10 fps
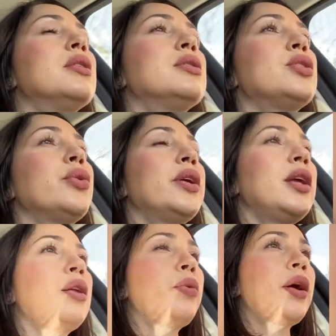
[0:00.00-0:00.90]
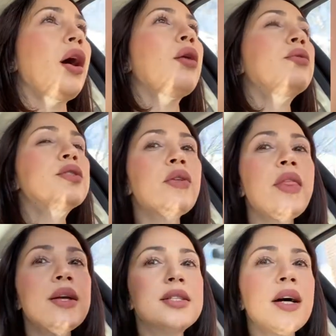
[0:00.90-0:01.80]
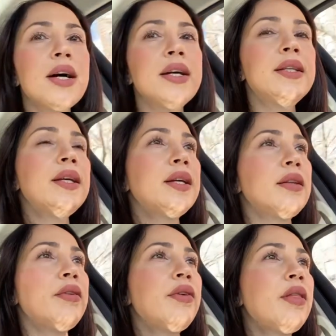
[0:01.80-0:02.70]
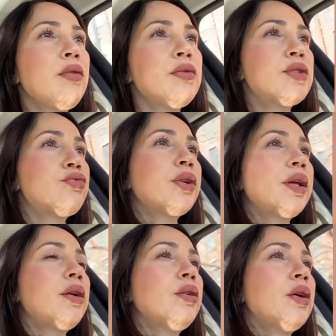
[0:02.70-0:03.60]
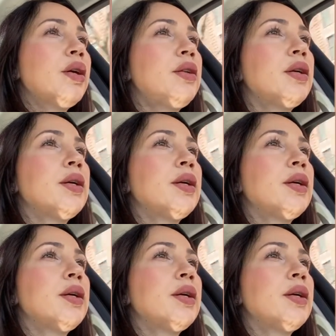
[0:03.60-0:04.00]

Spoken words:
So in any way, I was on that diet and everything was really good,